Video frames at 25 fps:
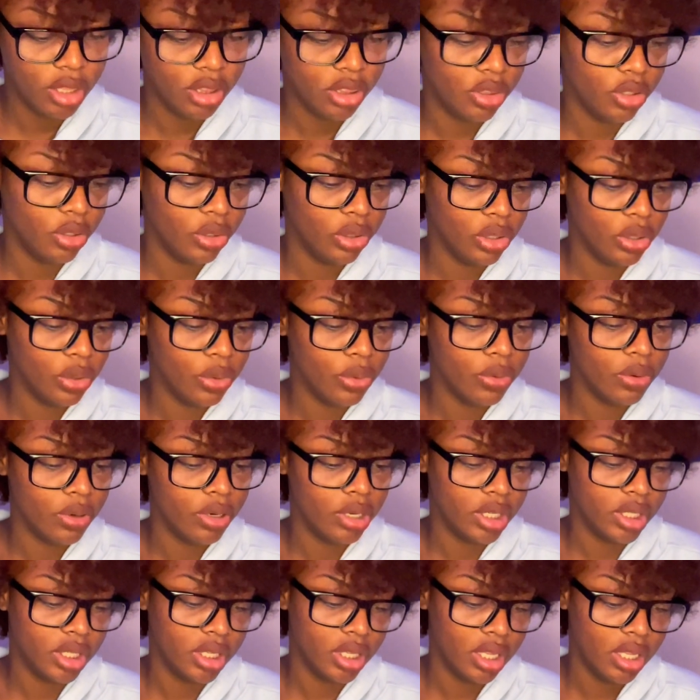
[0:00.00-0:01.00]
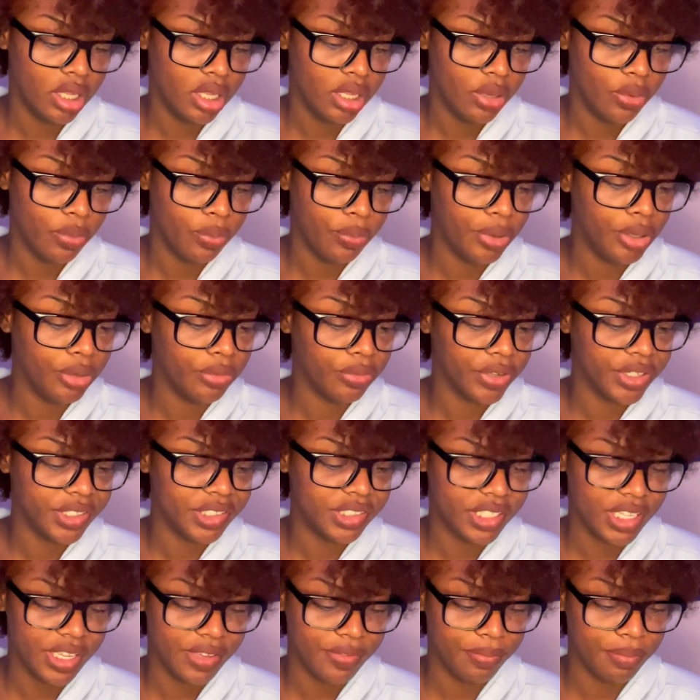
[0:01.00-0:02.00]
the Lord will
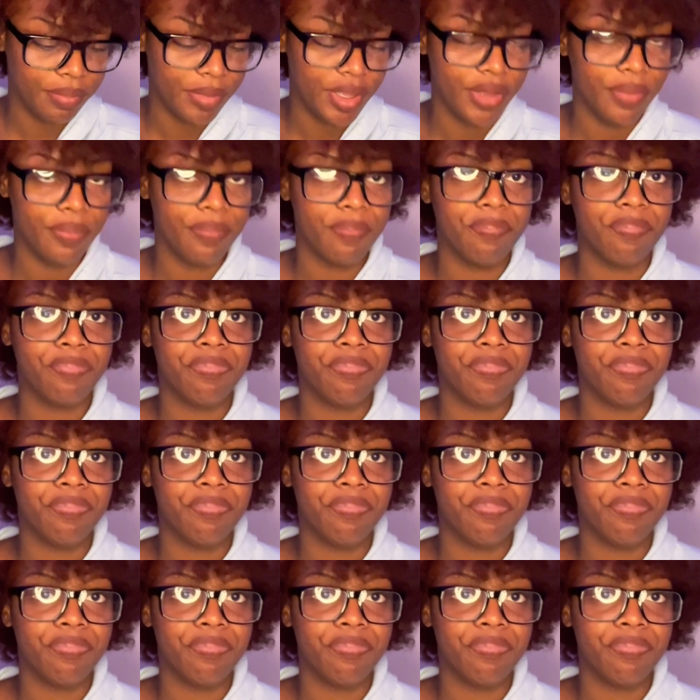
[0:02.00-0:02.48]
receive me.